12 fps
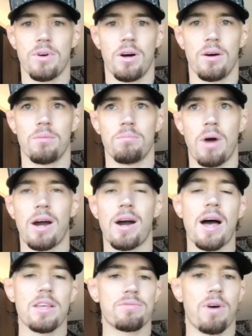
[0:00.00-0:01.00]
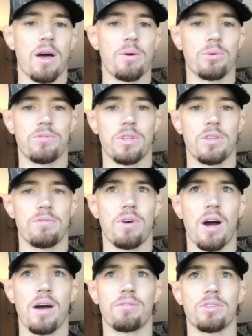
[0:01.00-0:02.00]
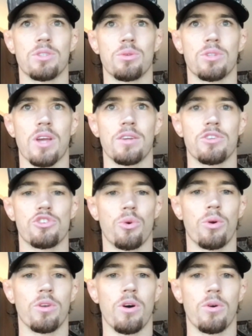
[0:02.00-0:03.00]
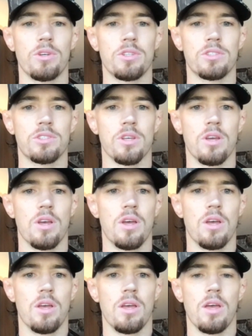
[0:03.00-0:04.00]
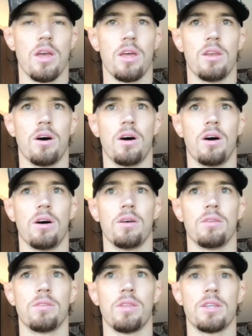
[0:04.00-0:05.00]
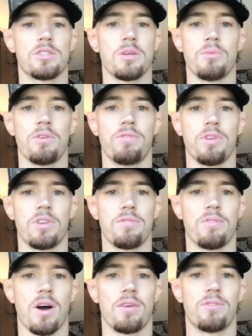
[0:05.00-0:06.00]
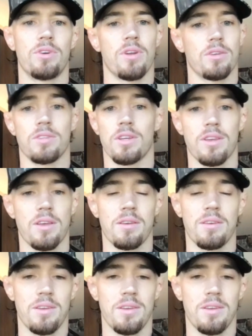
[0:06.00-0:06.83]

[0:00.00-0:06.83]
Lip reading: My last fight was 55 because it was kind of short notice, and they sent me a 55er, and I was like, yeah,